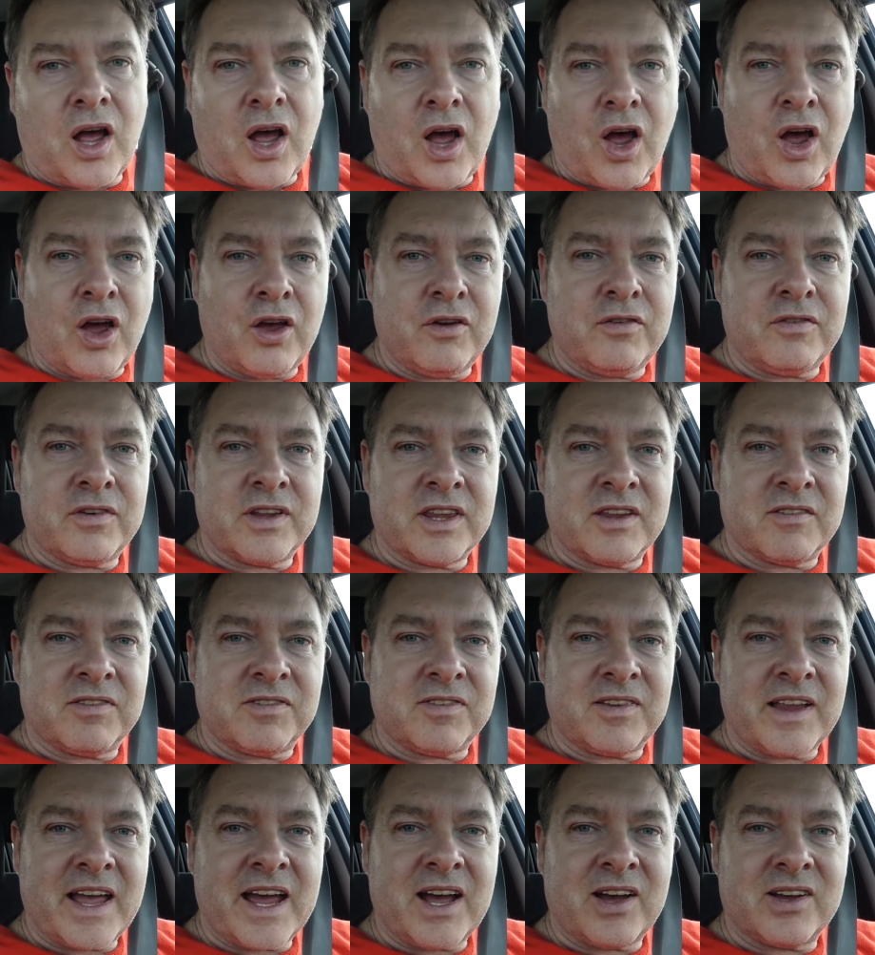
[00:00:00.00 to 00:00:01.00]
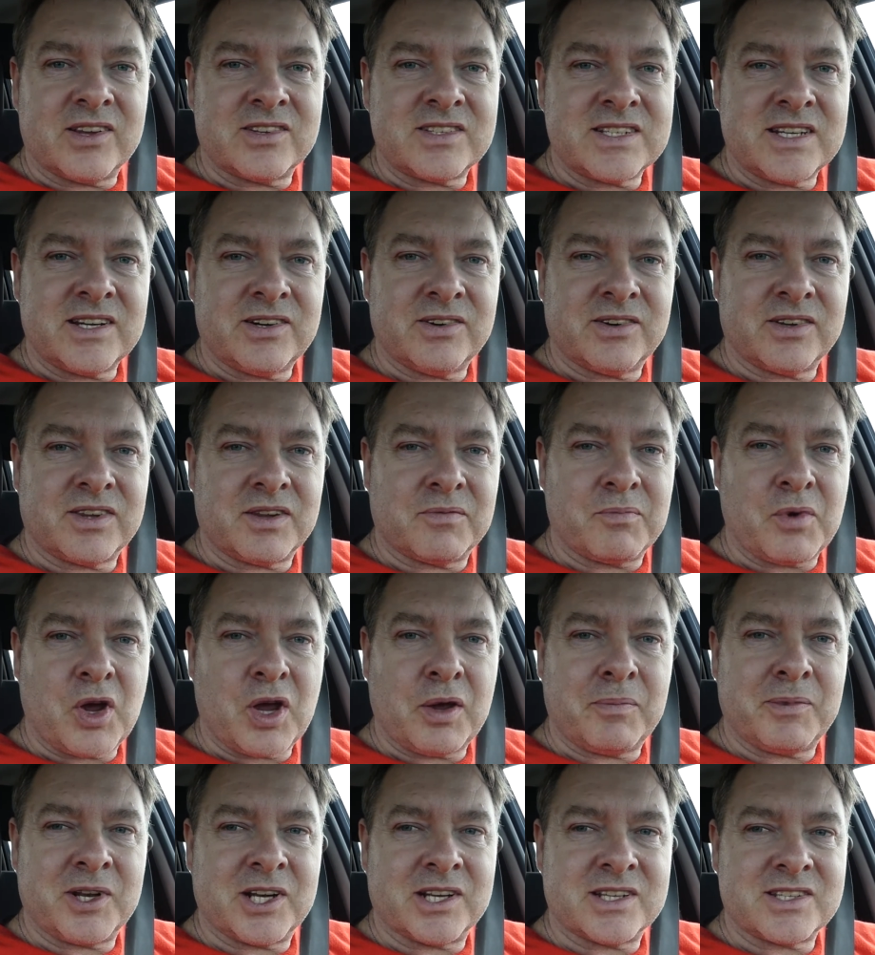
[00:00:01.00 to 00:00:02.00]
over the flowers here at the
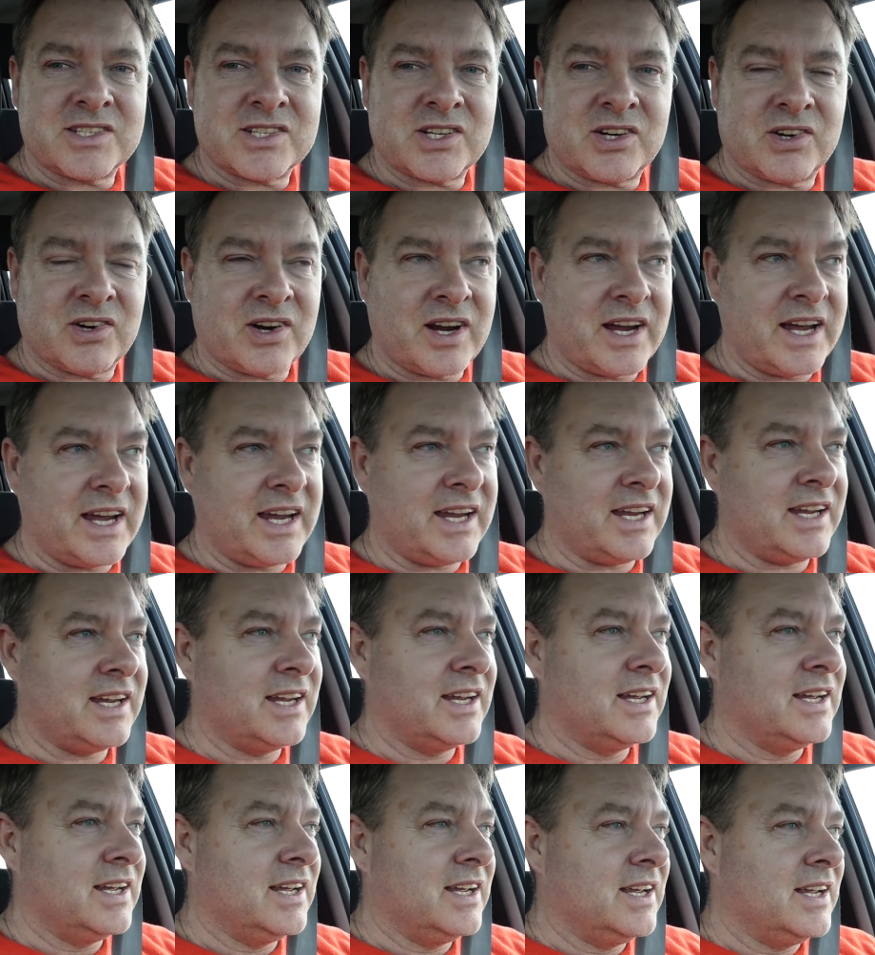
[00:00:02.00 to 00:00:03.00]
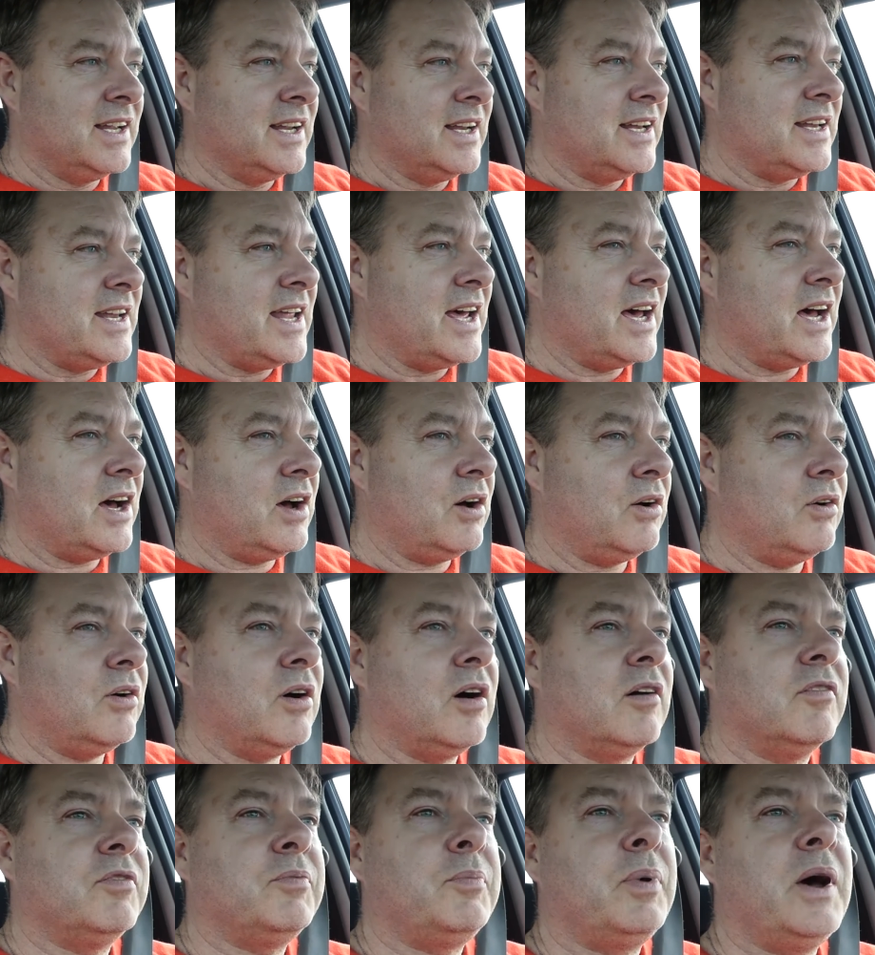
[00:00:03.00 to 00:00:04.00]
moment it's grey. Now
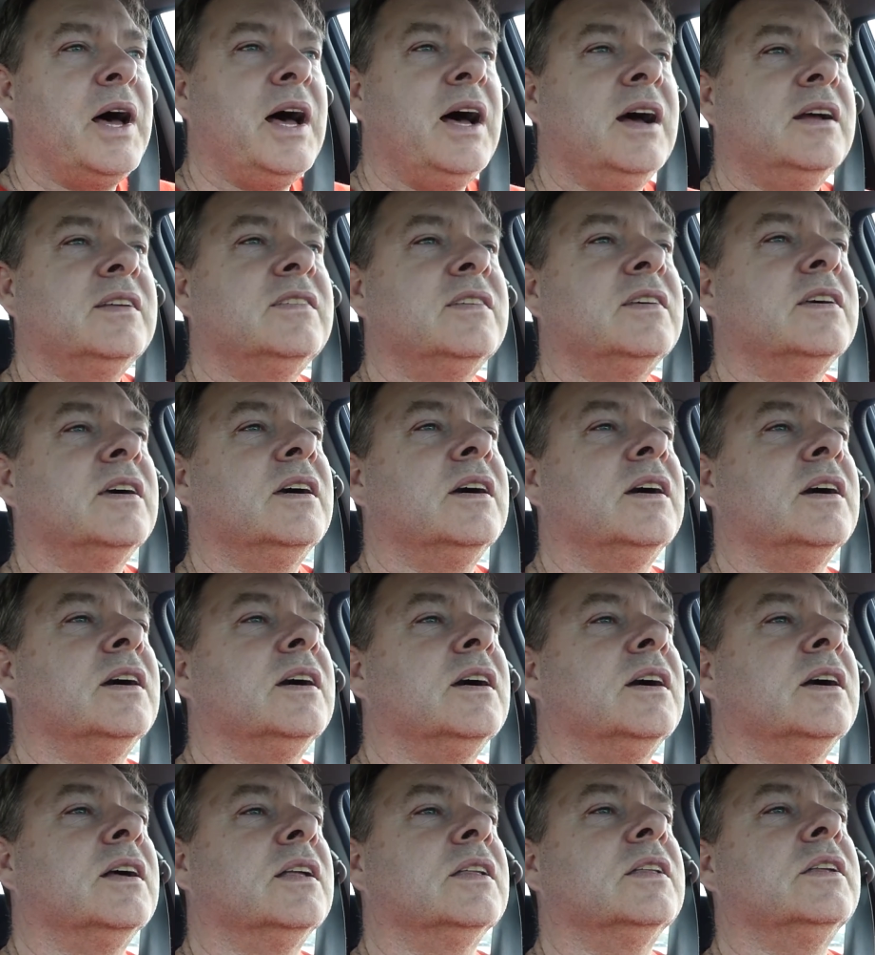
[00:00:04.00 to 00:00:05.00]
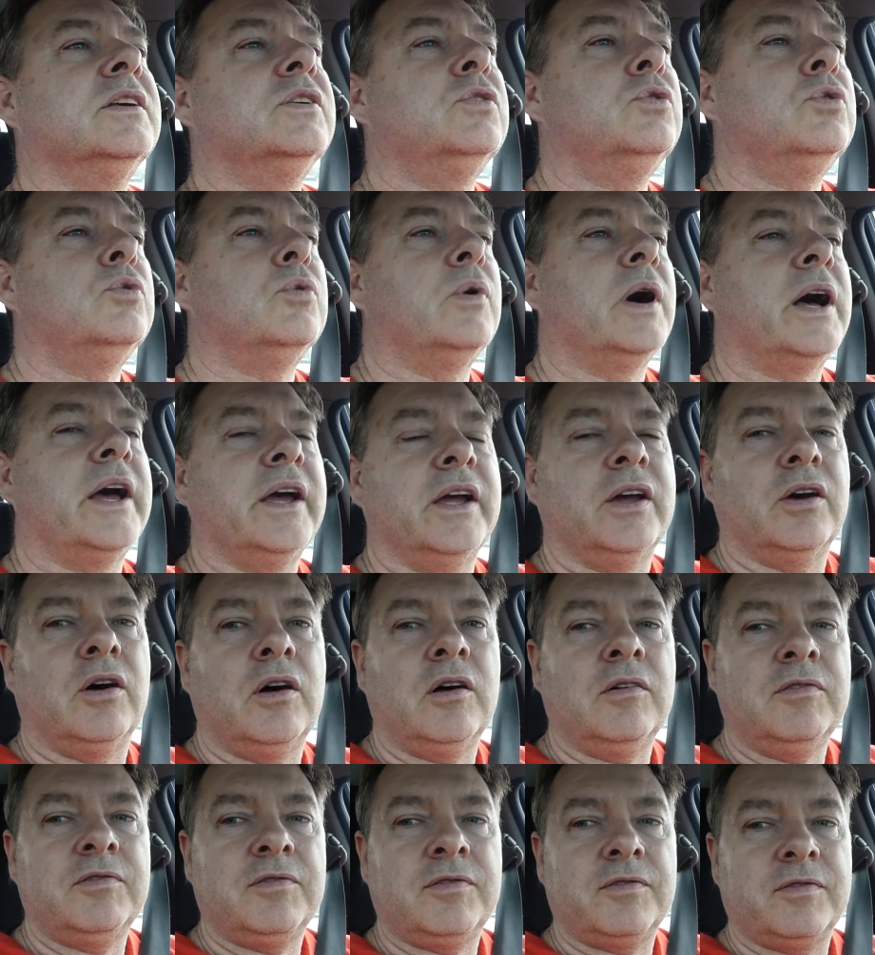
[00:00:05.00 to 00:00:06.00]
I've parked a little way
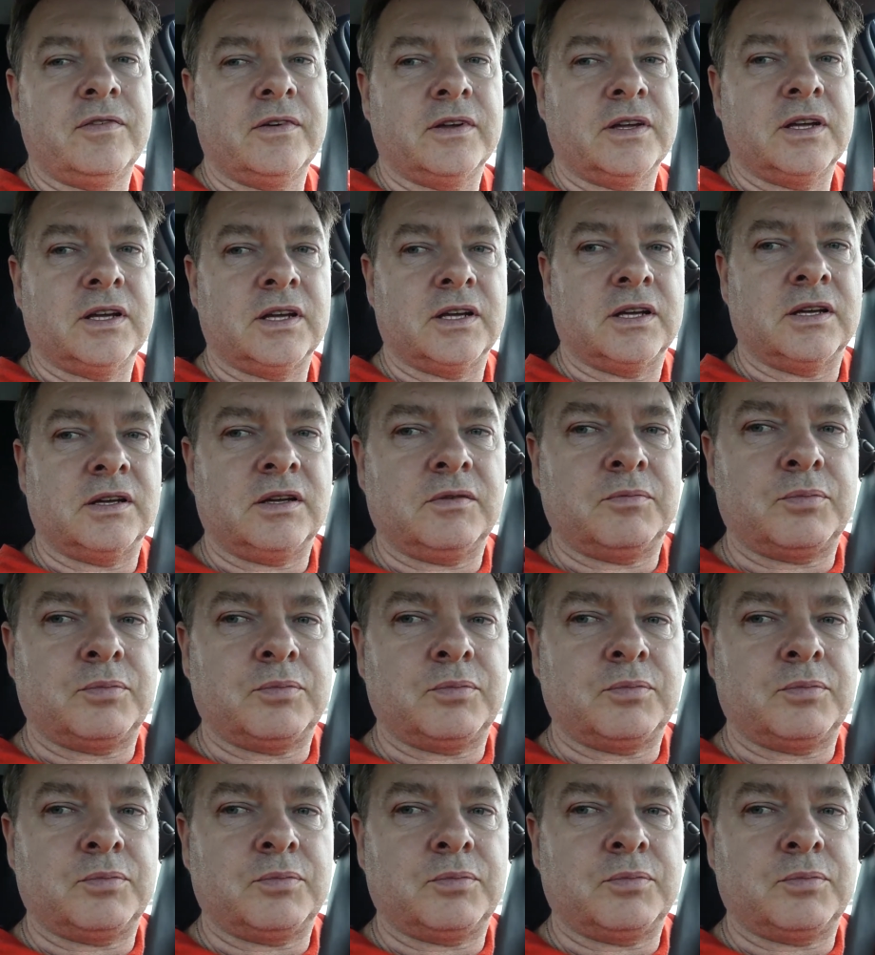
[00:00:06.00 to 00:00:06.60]
off. You